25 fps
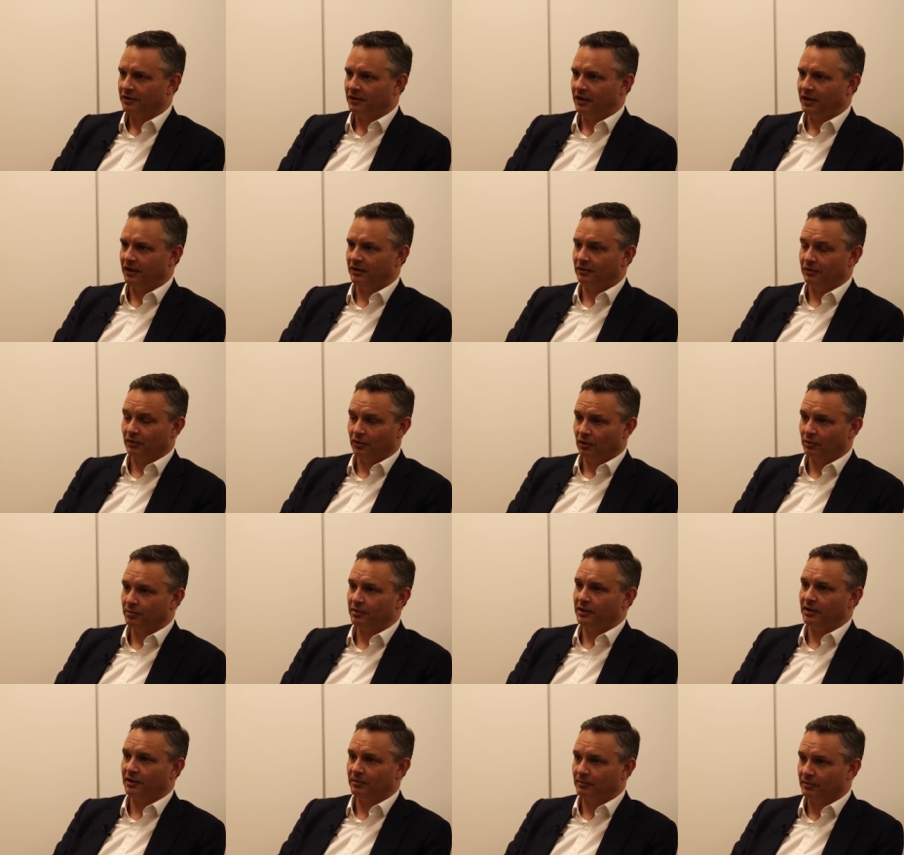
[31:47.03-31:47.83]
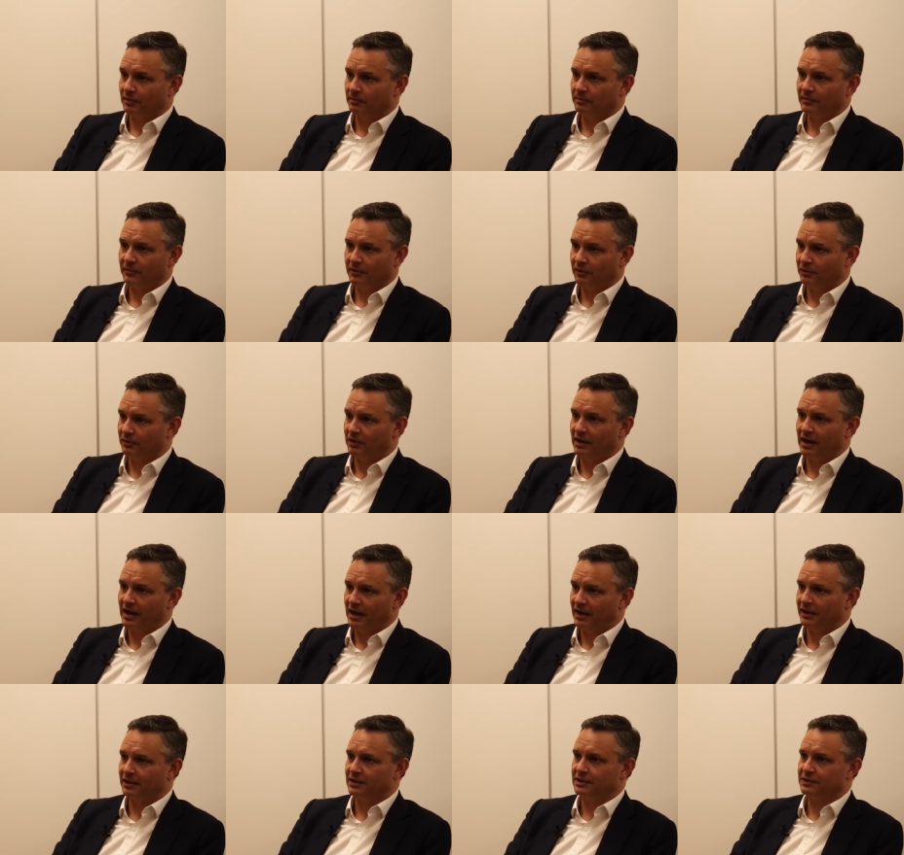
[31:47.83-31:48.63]
and lobbying, you know,
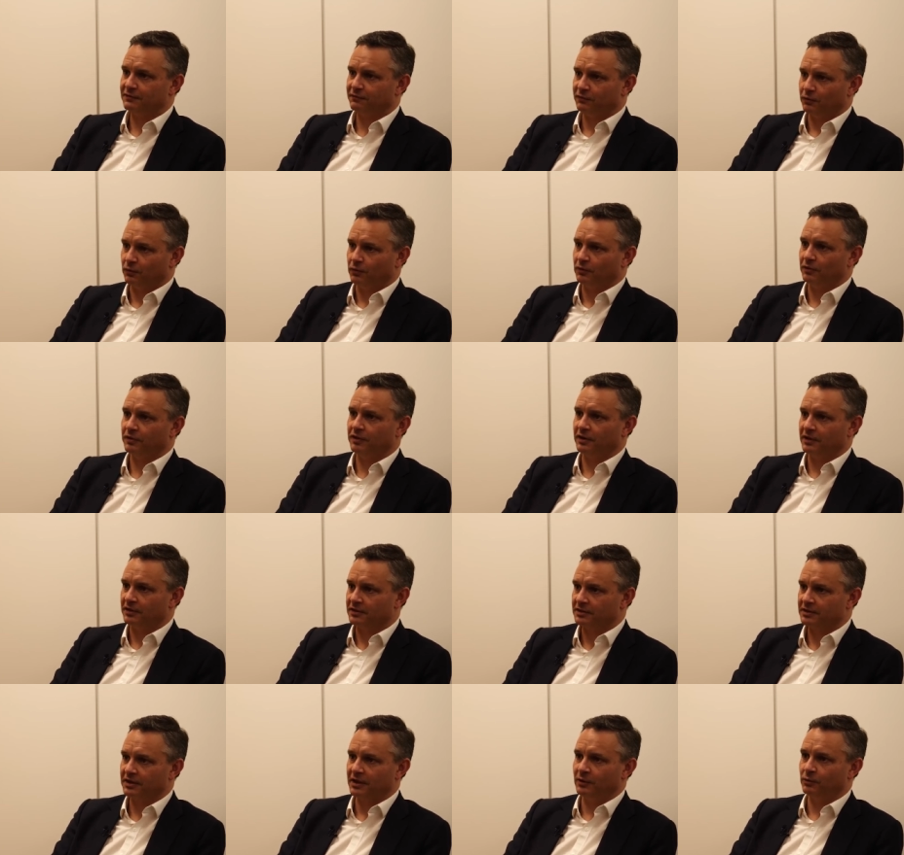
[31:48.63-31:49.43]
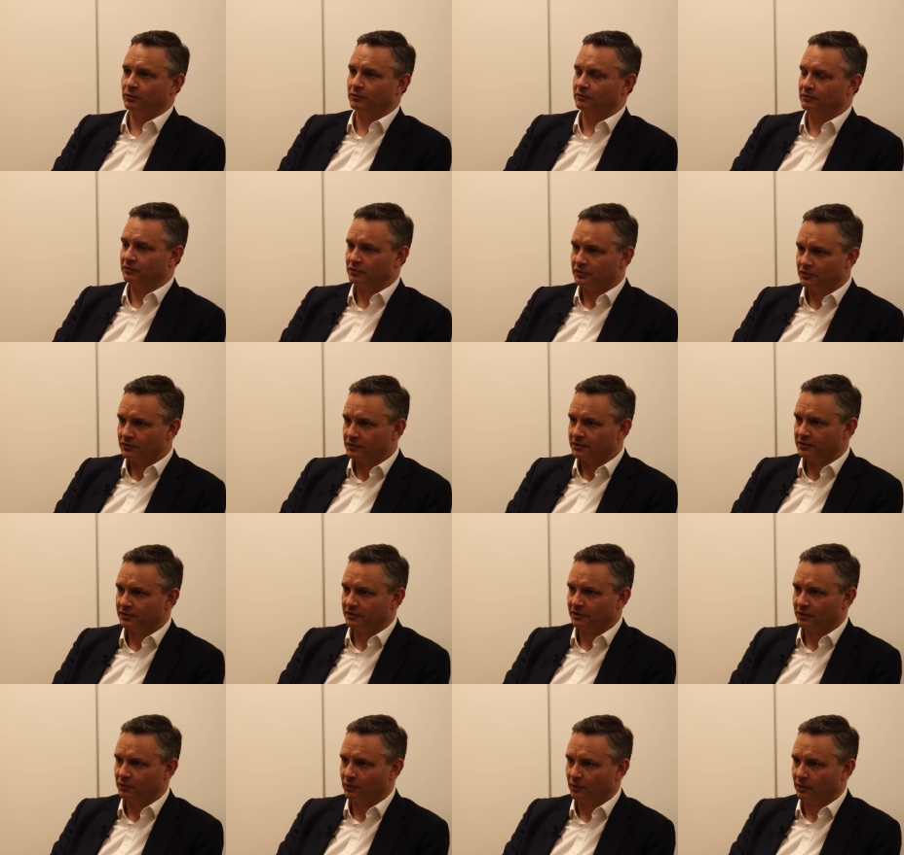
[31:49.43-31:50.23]
hardest for things that would reduce
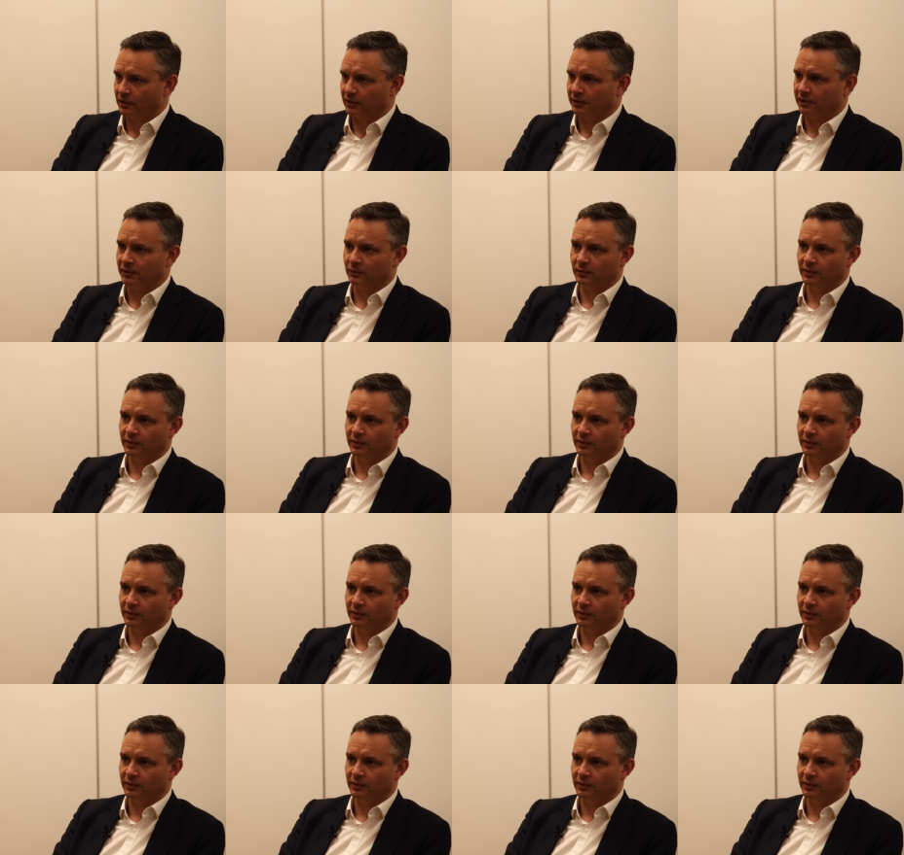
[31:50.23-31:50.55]
inequality,